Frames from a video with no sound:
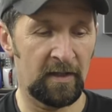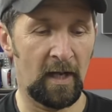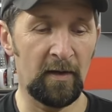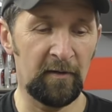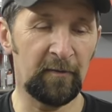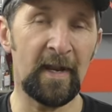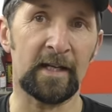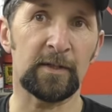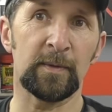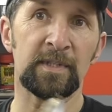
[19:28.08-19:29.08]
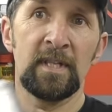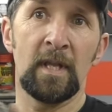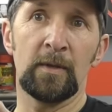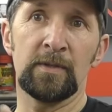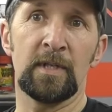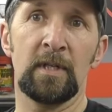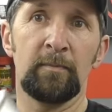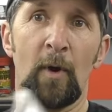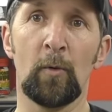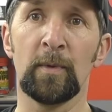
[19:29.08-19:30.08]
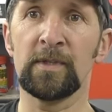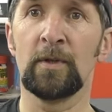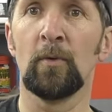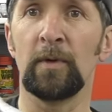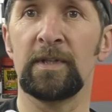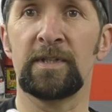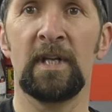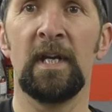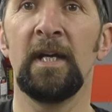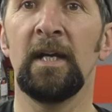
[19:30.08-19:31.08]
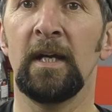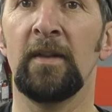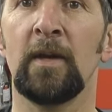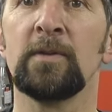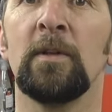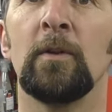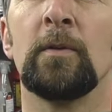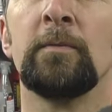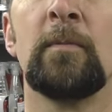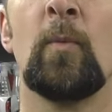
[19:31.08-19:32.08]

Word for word: The only flex was in those bulbous corners. And those little